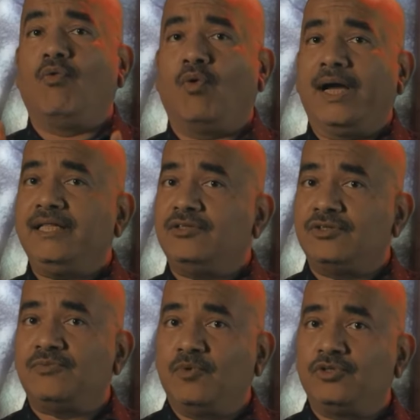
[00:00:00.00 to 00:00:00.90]
While
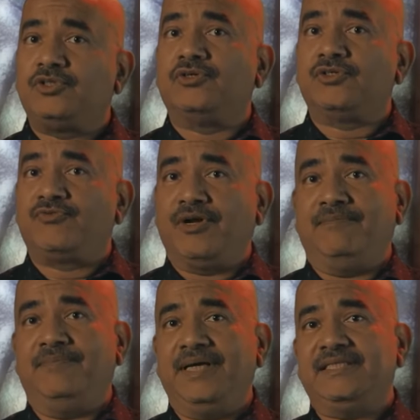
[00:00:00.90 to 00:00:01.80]
those bookstores were
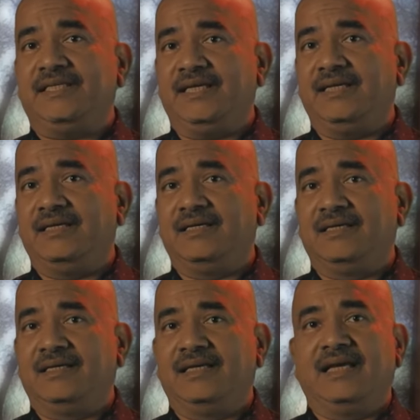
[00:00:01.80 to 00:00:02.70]
busy
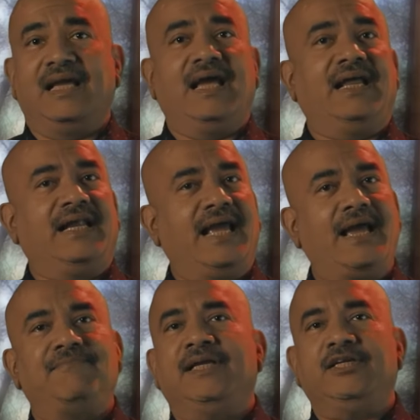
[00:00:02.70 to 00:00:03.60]
and
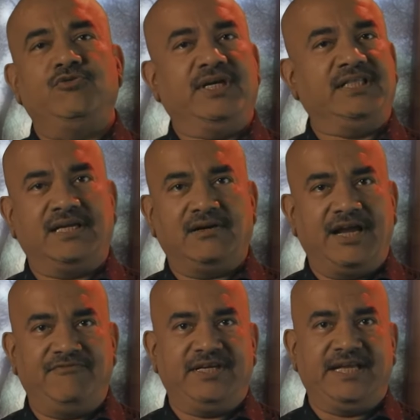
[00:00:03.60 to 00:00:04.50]
happily doing their
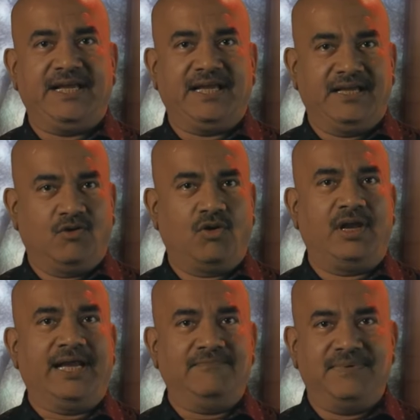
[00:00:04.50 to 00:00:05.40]
everyday
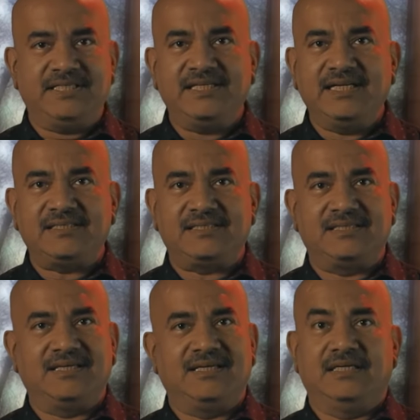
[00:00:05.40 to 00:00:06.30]
online business,
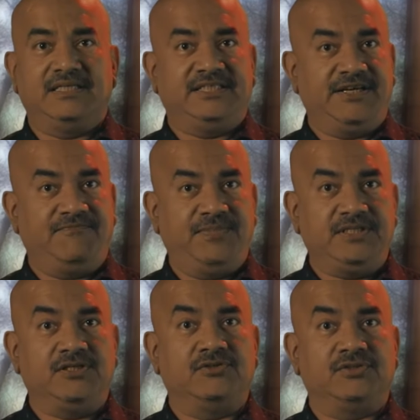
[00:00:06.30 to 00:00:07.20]
Jeff
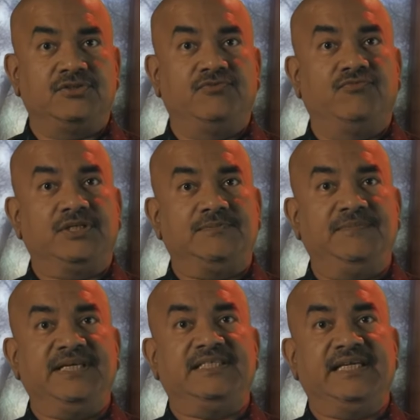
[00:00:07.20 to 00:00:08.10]
Bezos was
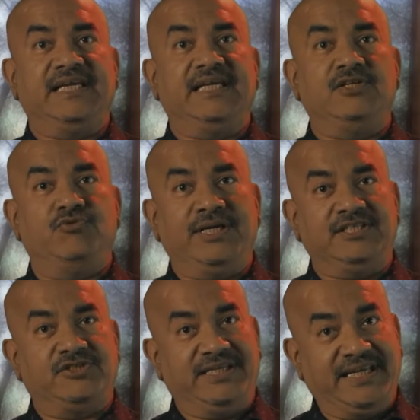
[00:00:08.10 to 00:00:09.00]
busy in doing
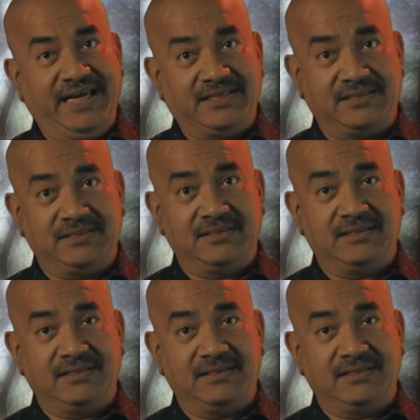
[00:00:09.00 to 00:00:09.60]
three things: